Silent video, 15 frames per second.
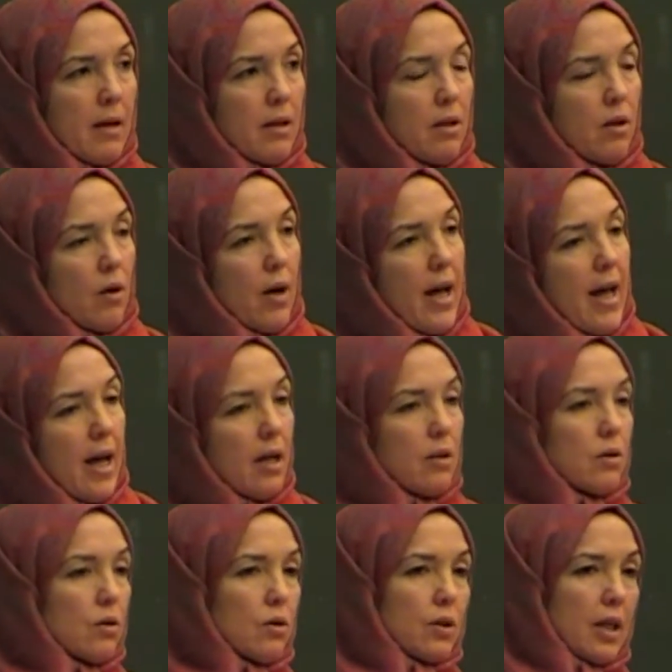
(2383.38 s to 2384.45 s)

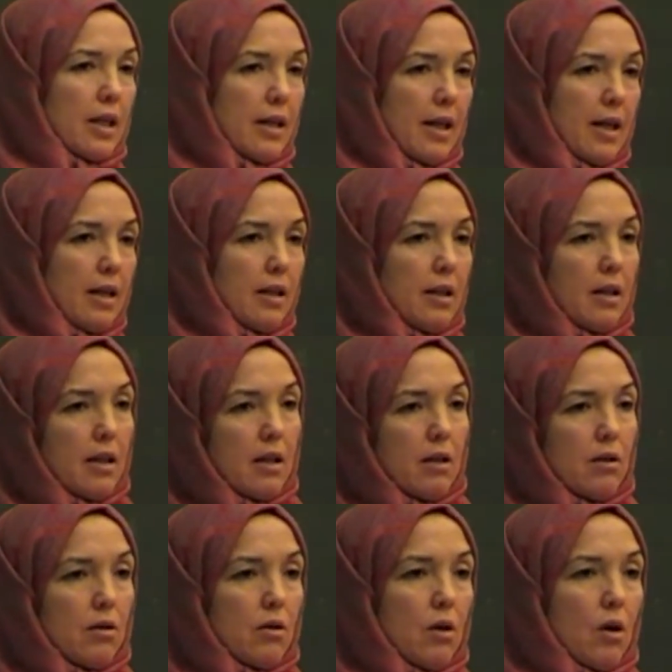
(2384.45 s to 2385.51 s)

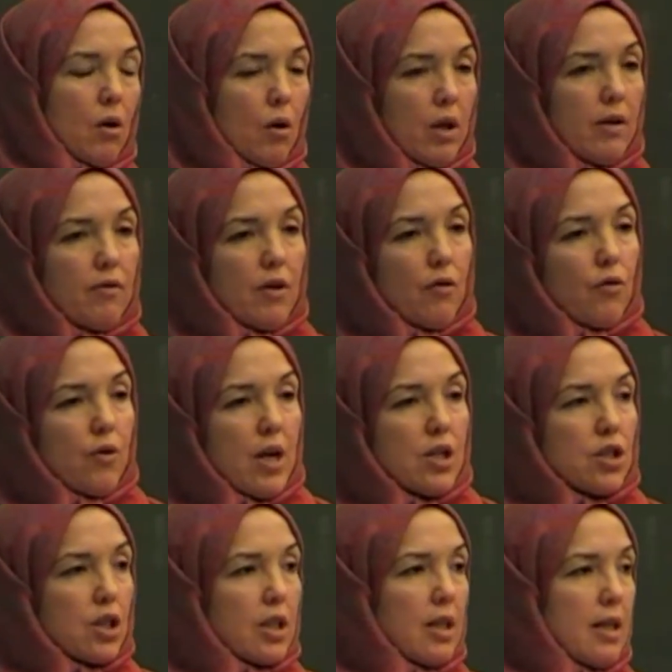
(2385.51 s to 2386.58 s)
Anglo-Canadian or even
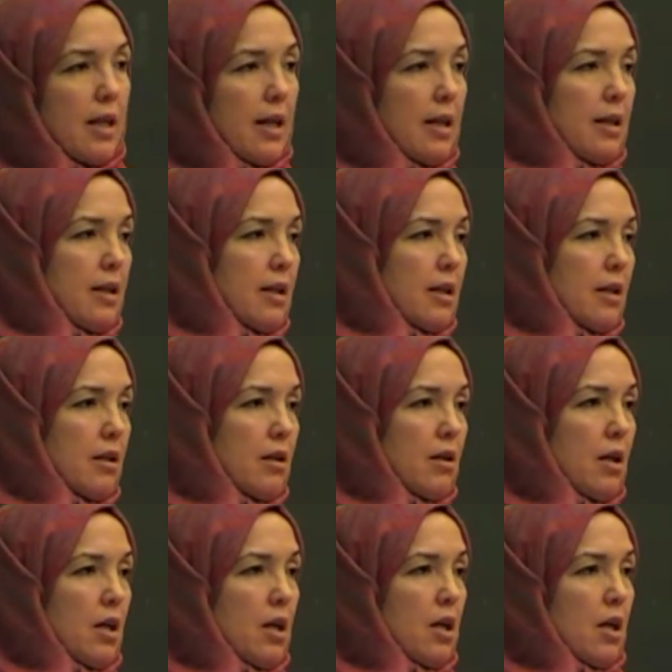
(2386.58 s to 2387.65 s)
French-Canadian
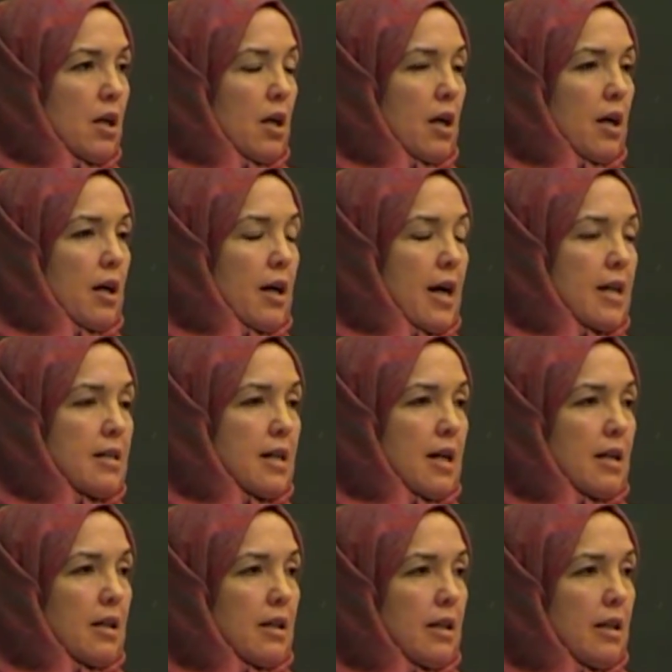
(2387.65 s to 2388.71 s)

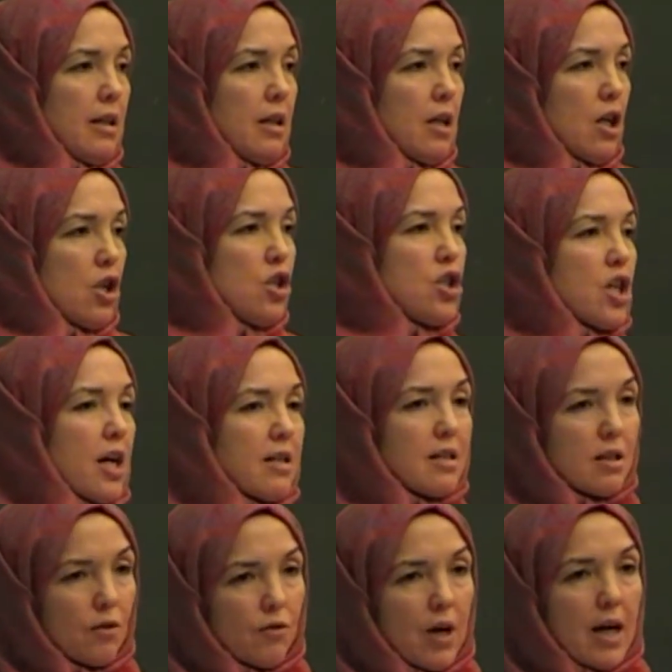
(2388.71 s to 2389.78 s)
identity,
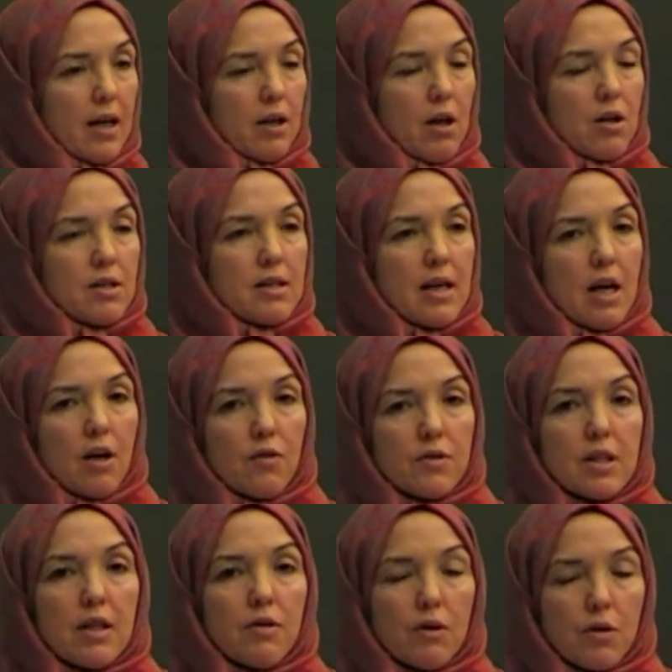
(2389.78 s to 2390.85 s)
justifying
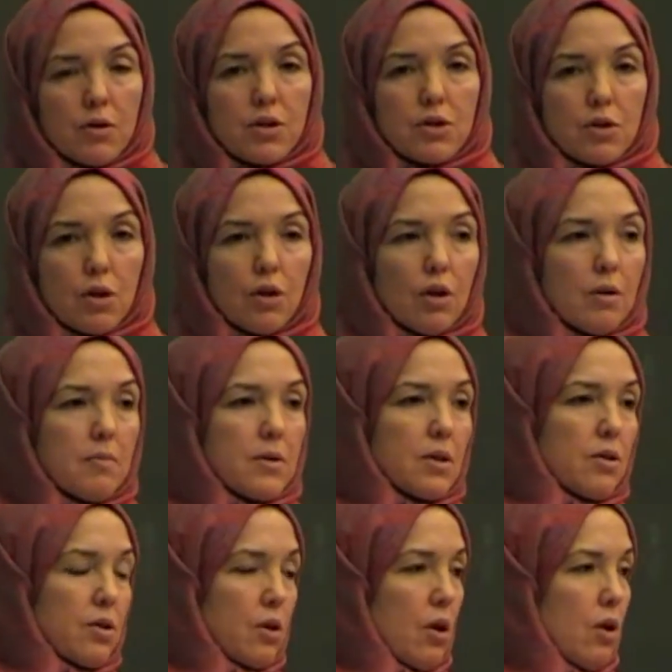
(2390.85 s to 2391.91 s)
ourselves in those terms,
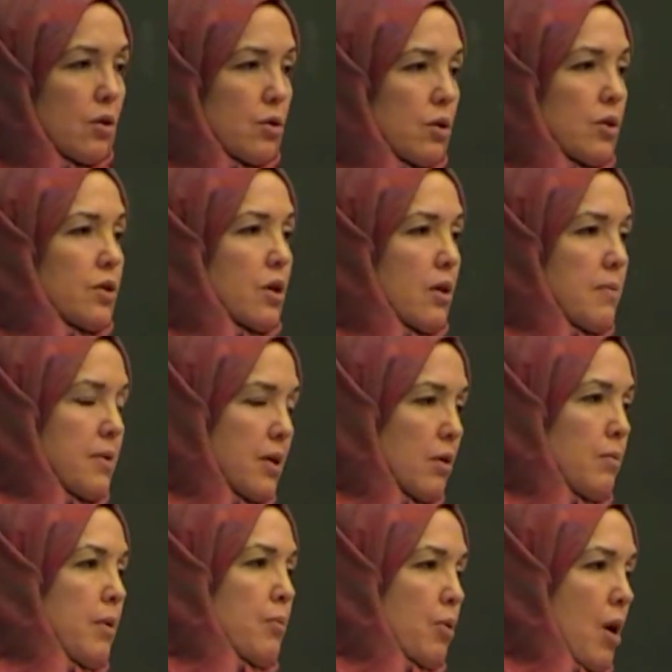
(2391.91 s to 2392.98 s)
those cultural terms,
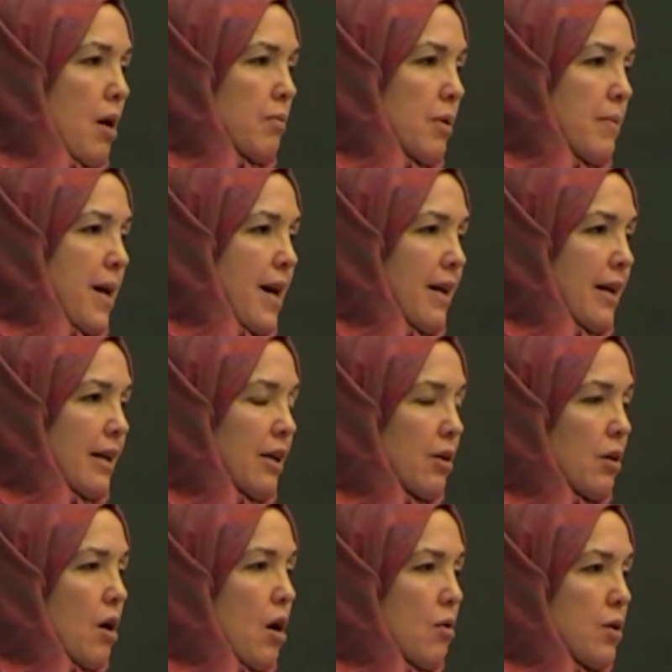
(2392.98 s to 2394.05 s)
it'll be problematic.
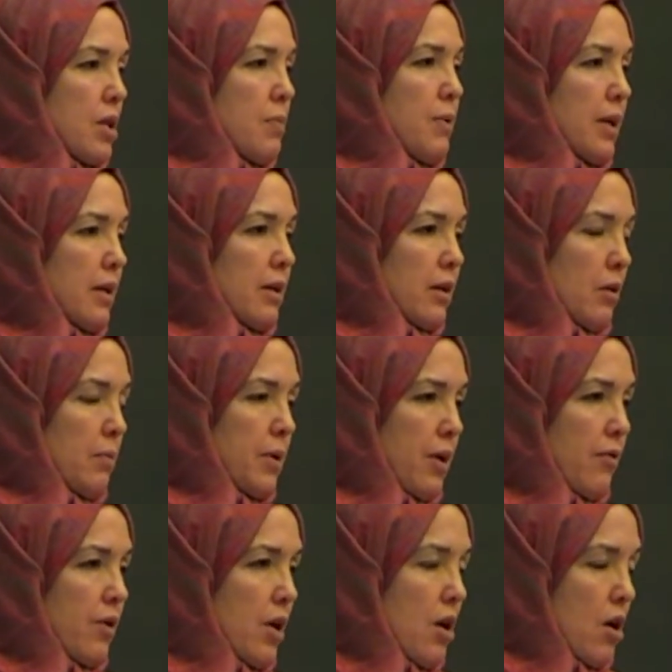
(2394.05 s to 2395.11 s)
It'll always be a little bit
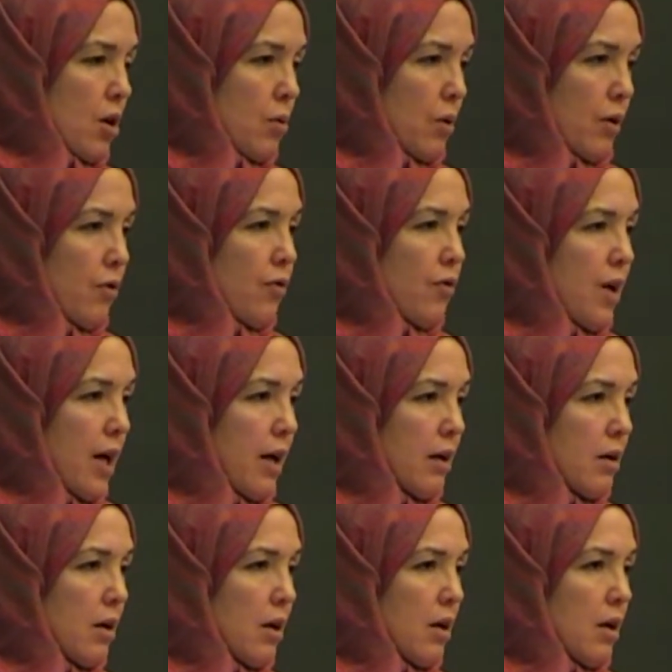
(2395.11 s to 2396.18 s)
of an awkward fit.